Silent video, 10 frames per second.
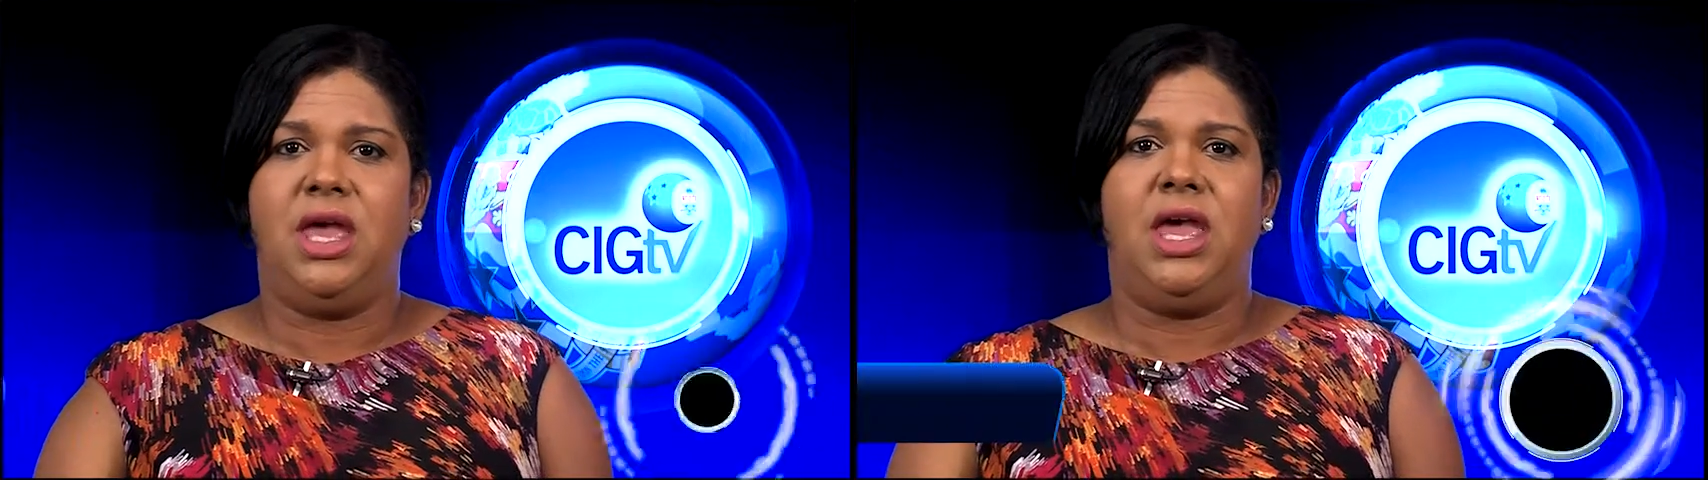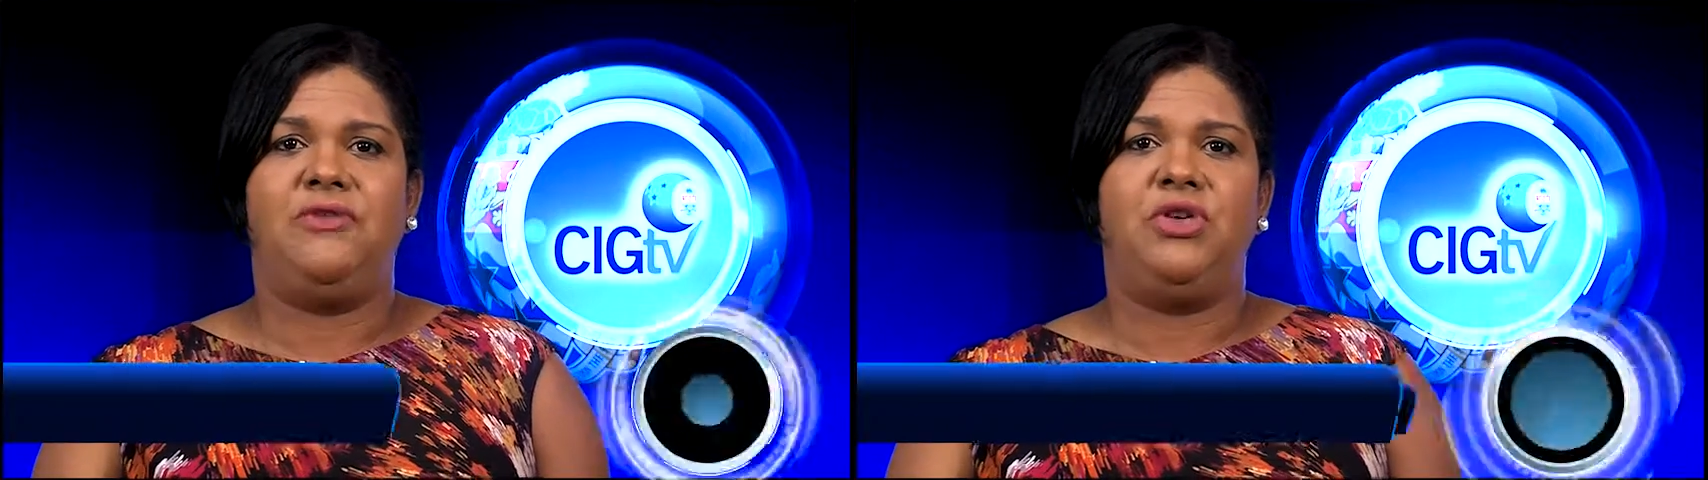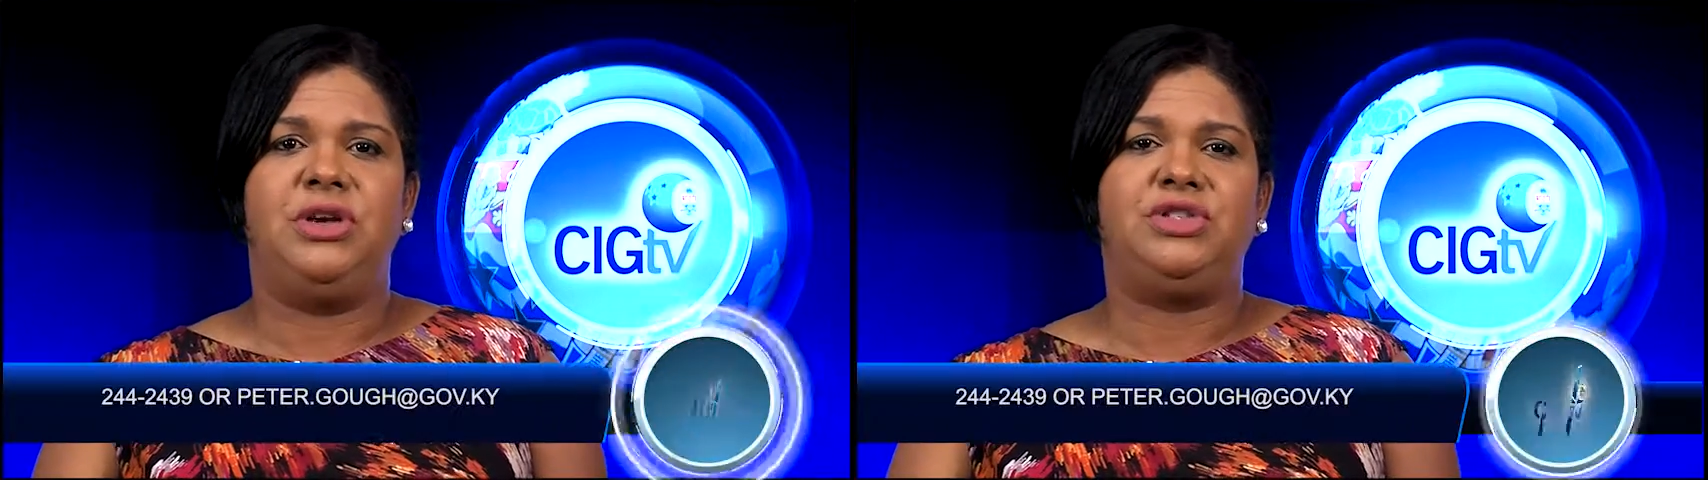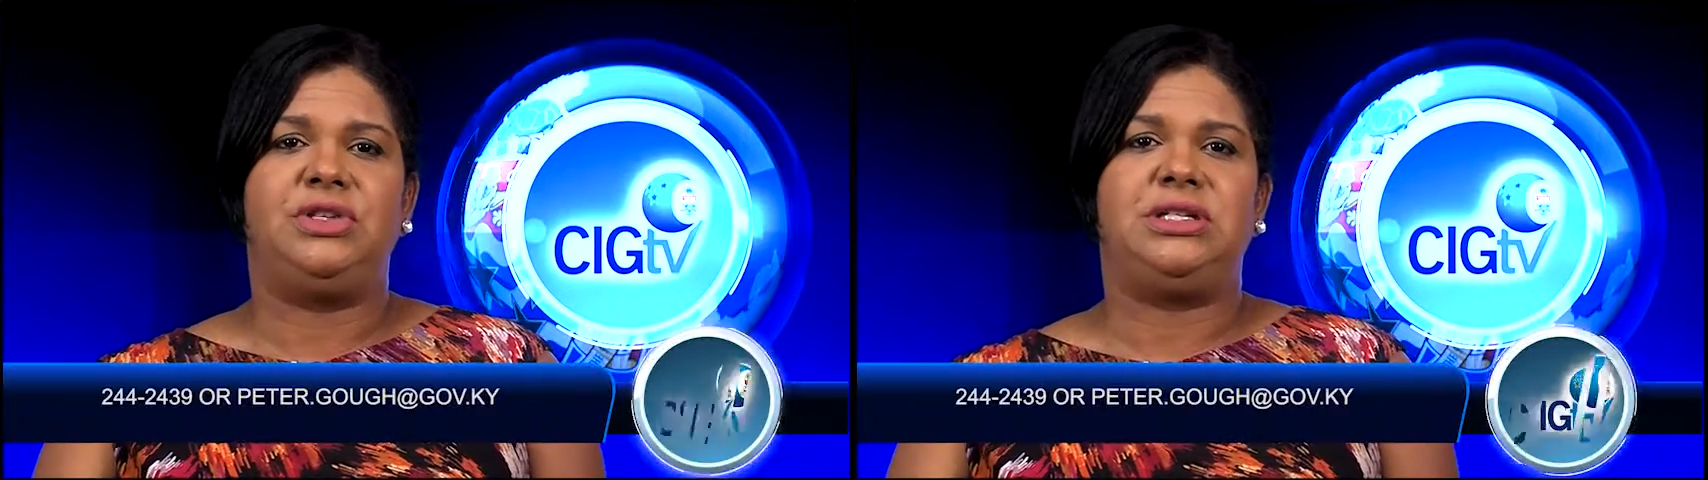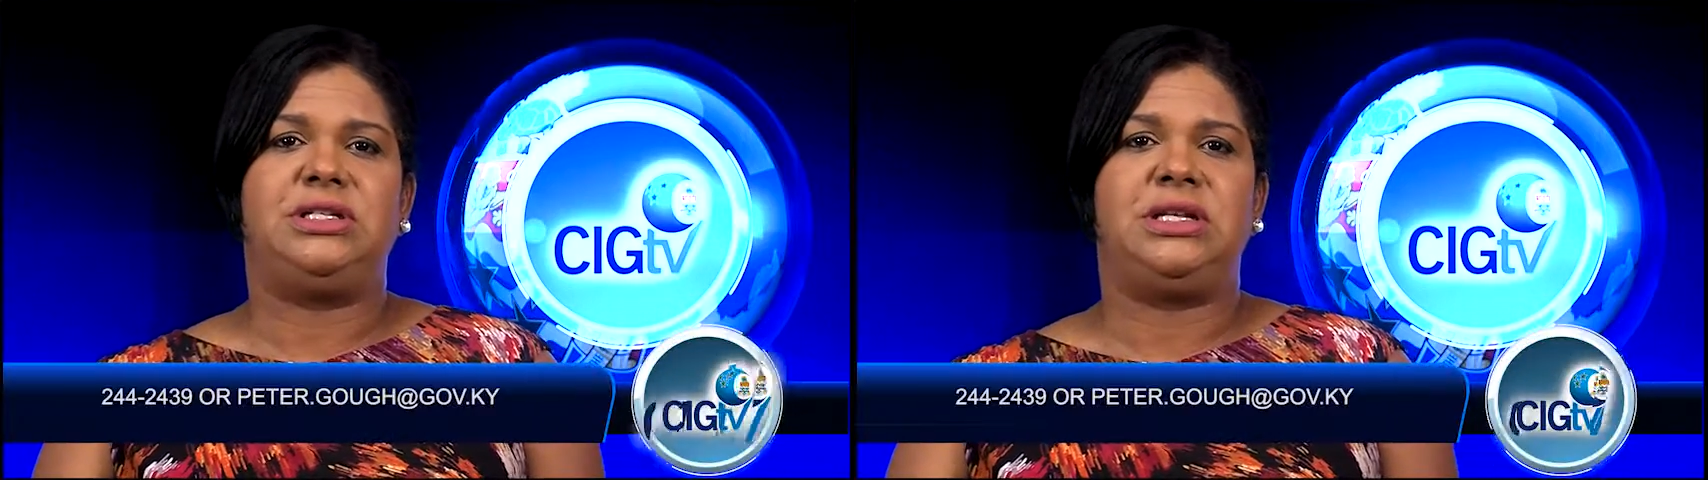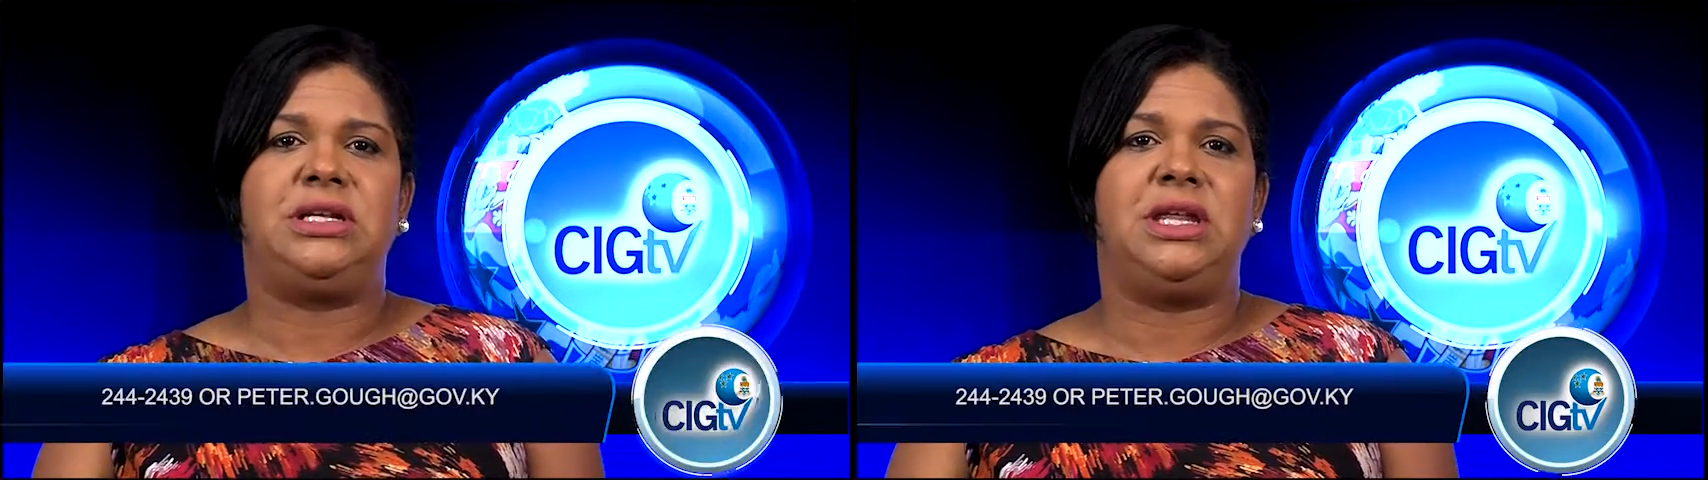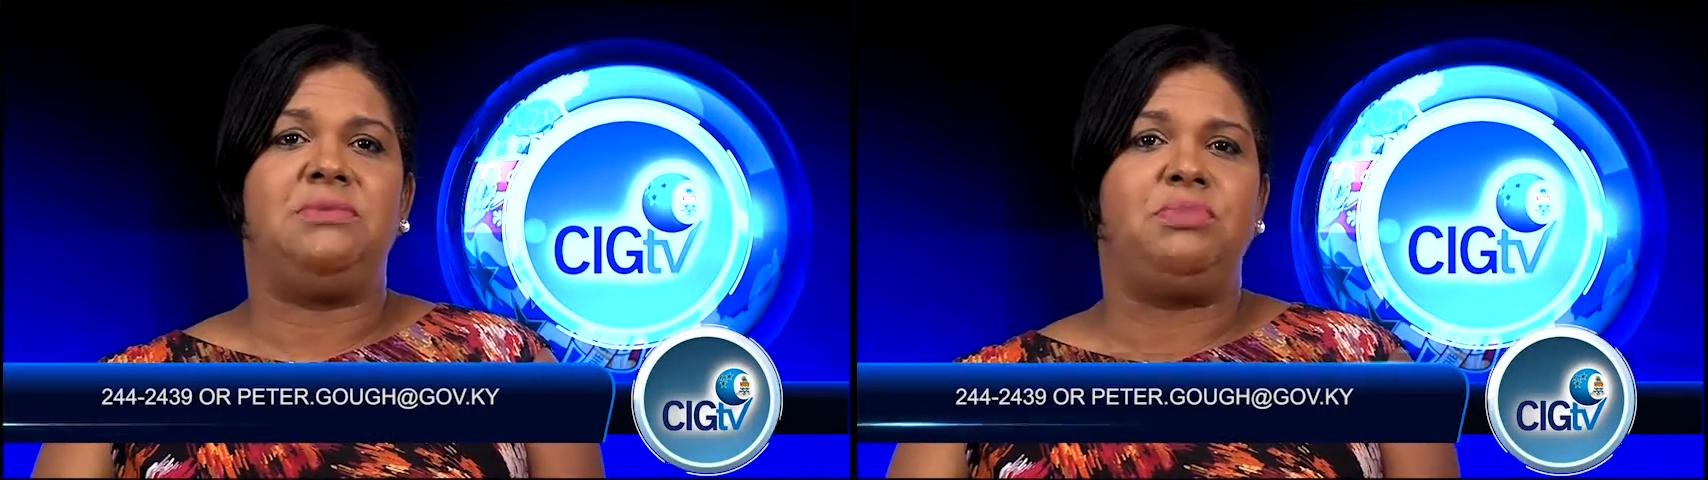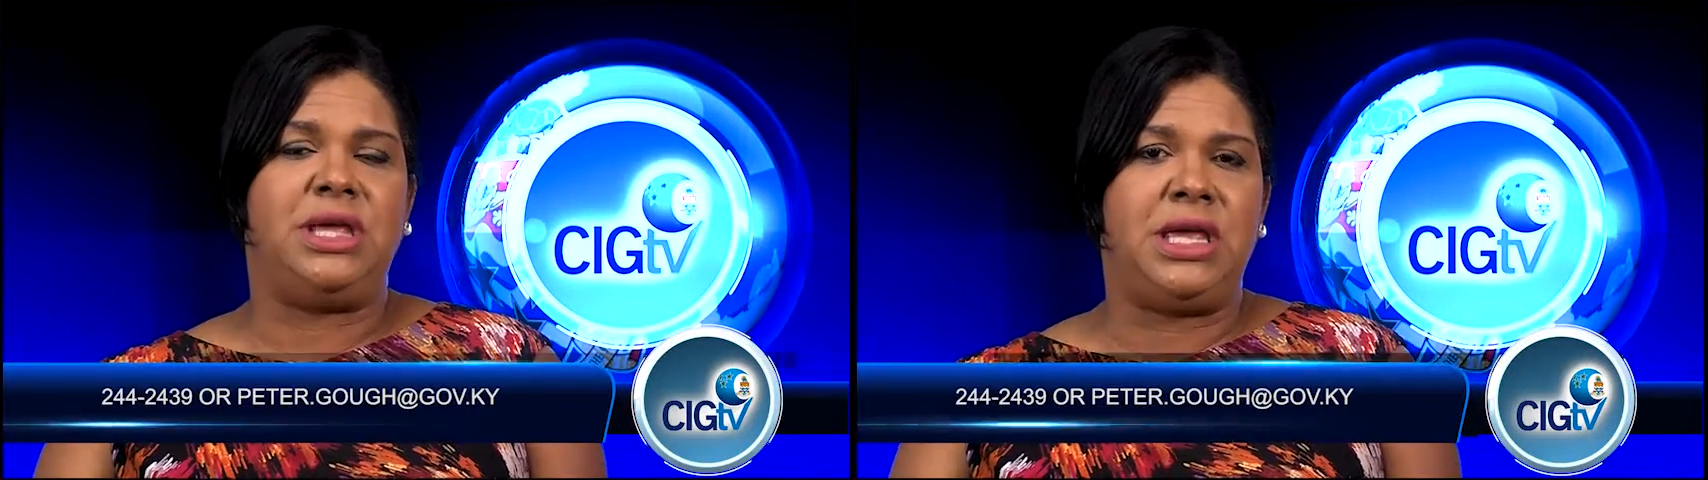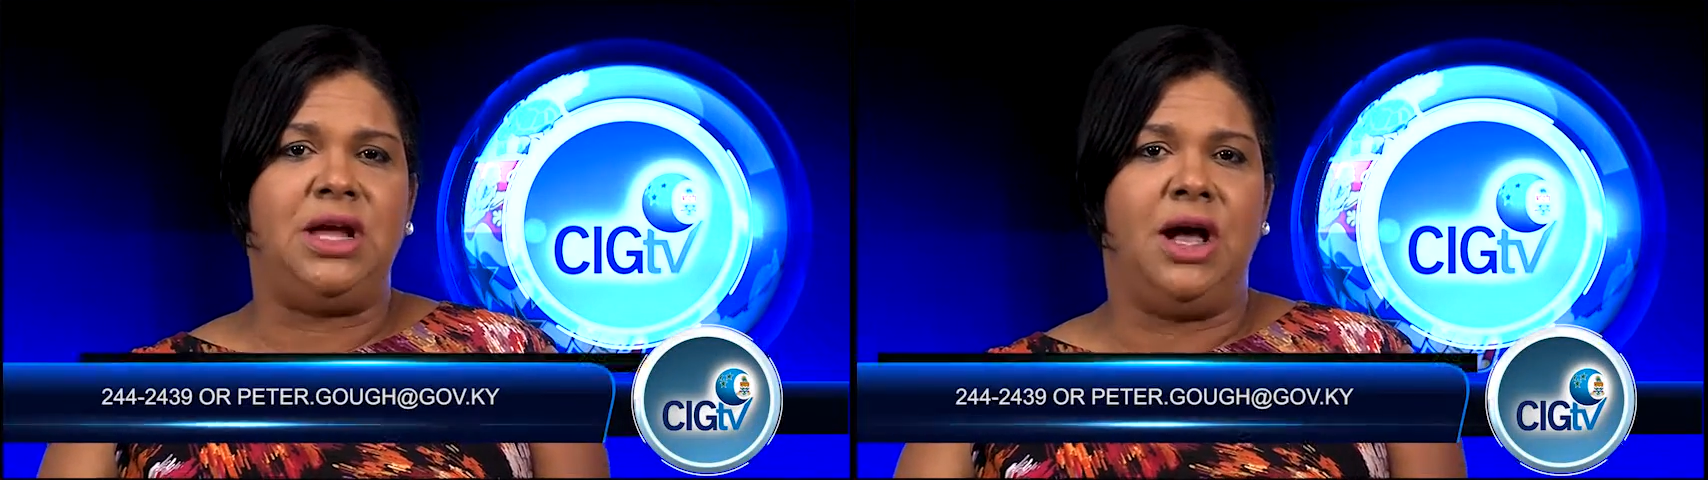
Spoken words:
If you're interested in being